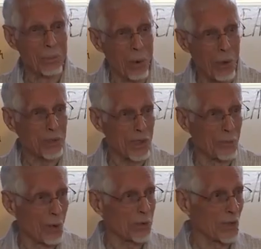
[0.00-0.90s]
mostly,
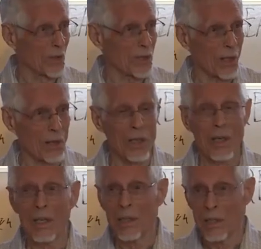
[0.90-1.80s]
most of us are
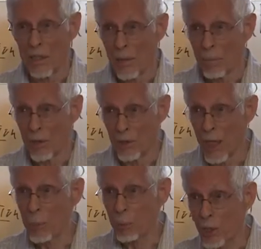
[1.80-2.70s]

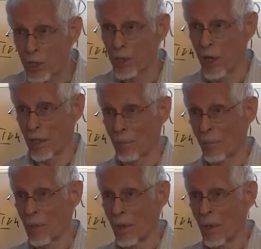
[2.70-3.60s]
depreciating
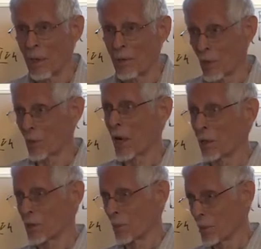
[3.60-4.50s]
the
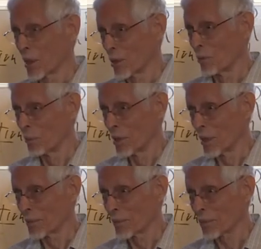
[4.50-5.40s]
greatness of being a human
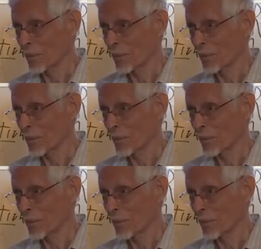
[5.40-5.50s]
being.